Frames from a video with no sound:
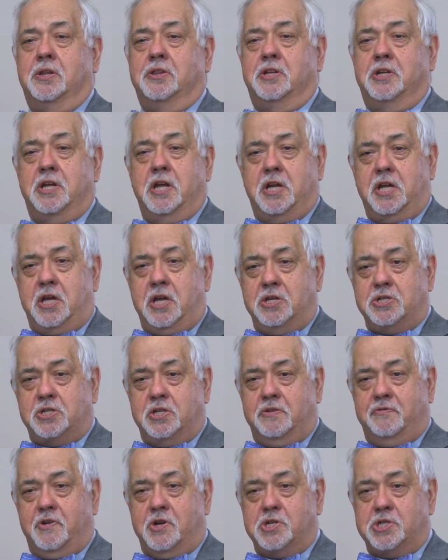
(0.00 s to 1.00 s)
the
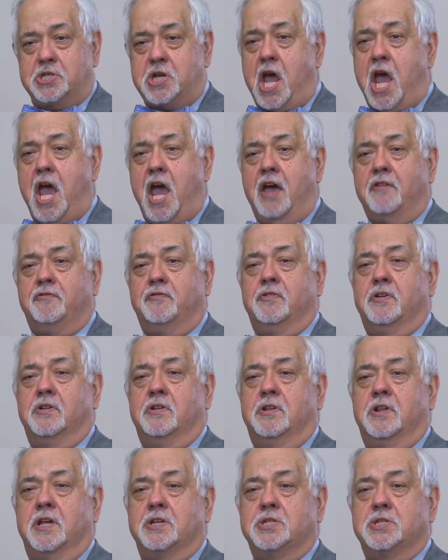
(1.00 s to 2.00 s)
dedication of our staff,
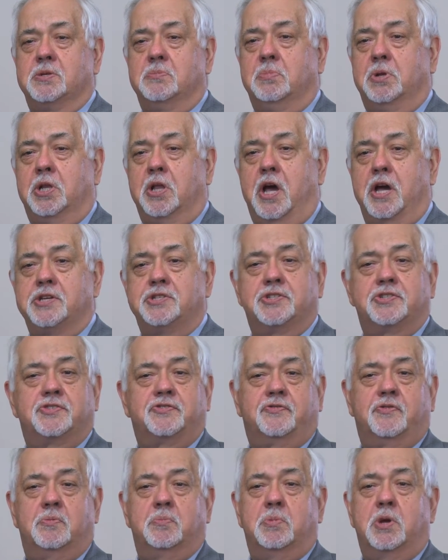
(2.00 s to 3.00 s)
that symbolizes
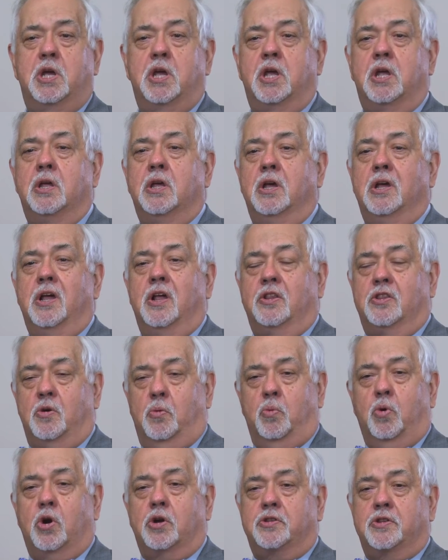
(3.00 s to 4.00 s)
for me
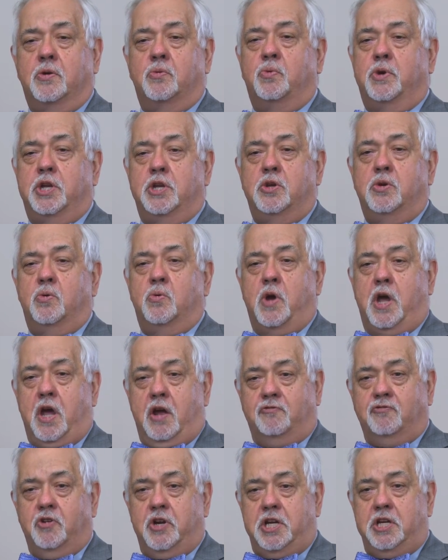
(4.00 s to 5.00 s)
the work that we do
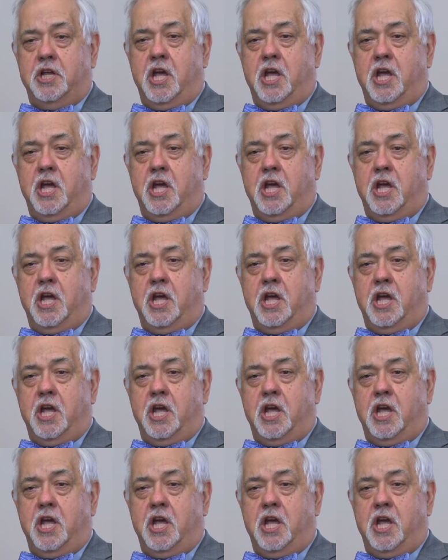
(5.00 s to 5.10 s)
every